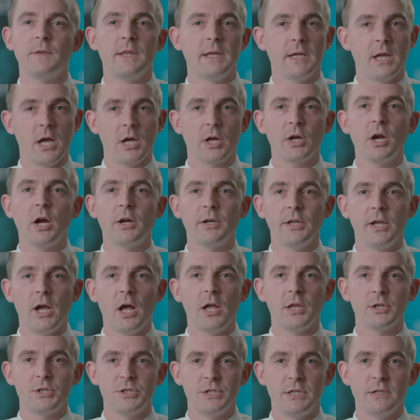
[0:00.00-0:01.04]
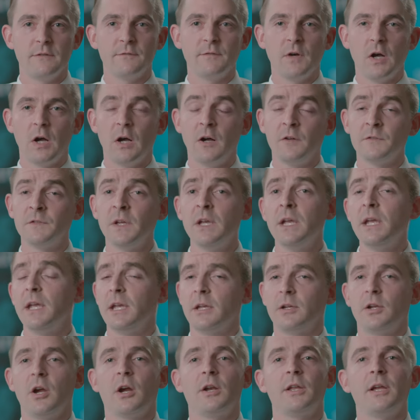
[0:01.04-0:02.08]
They got cardiology involved,
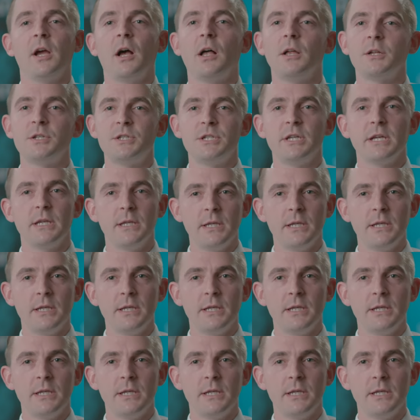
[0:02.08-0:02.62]
and cardiology